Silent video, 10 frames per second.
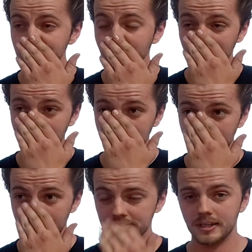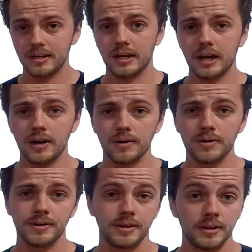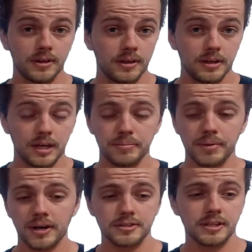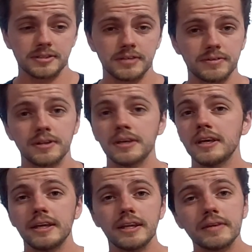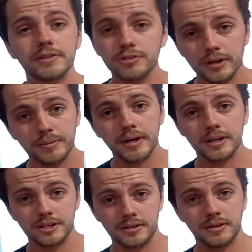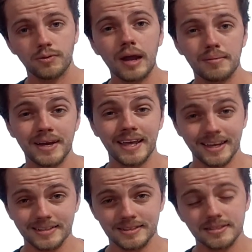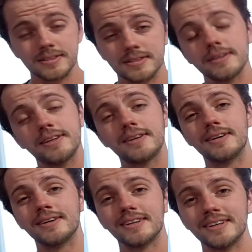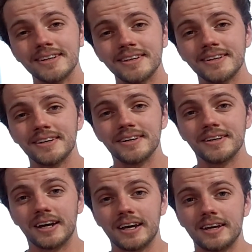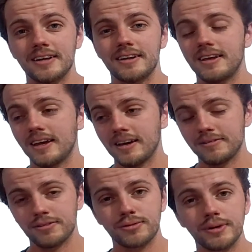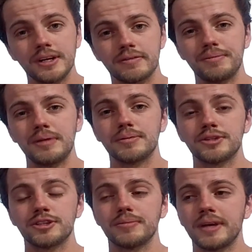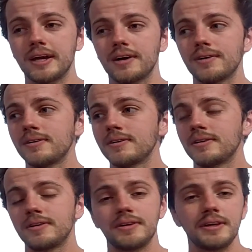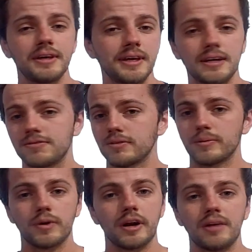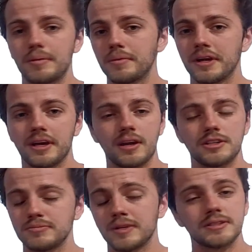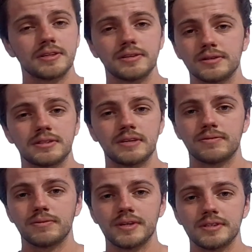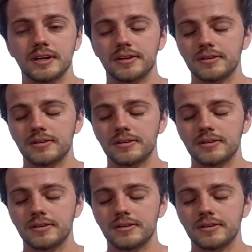And that's kind of how I box. He didn't even train me how to wrap my hands. I had have 3 different people show me how, and from what I remembered, I kind of just mixed all those different ways together.